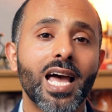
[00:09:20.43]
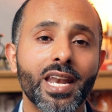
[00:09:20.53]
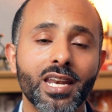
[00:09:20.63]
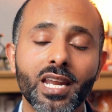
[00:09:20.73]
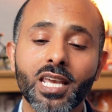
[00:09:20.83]
a
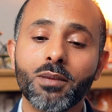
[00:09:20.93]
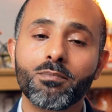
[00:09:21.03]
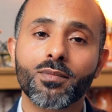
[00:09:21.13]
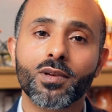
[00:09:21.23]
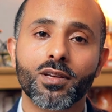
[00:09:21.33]

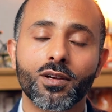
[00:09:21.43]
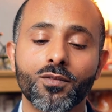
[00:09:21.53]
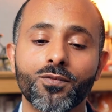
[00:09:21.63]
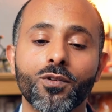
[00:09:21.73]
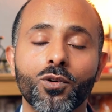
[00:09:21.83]
name
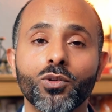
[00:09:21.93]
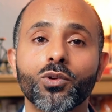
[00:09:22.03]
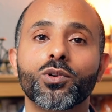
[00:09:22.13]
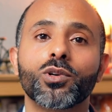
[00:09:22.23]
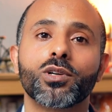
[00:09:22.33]
for
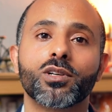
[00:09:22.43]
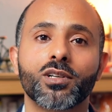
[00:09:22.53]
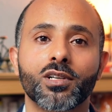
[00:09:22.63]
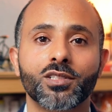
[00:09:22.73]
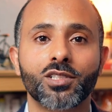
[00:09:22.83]
your
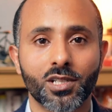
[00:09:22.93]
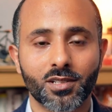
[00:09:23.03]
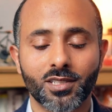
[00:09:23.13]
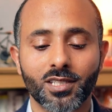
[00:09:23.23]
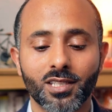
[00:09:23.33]

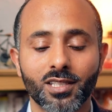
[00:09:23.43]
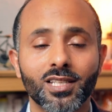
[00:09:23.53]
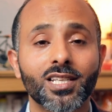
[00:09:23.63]
charity,